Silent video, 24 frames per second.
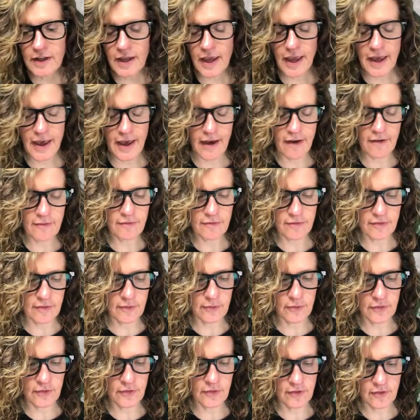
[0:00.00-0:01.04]
have. It
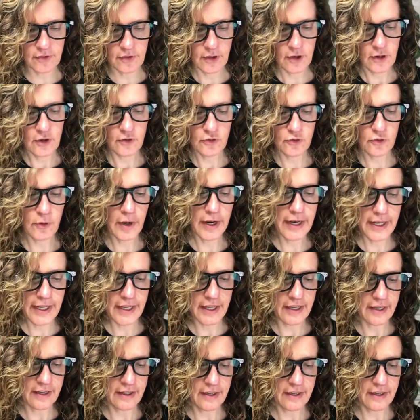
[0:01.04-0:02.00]
was trendy.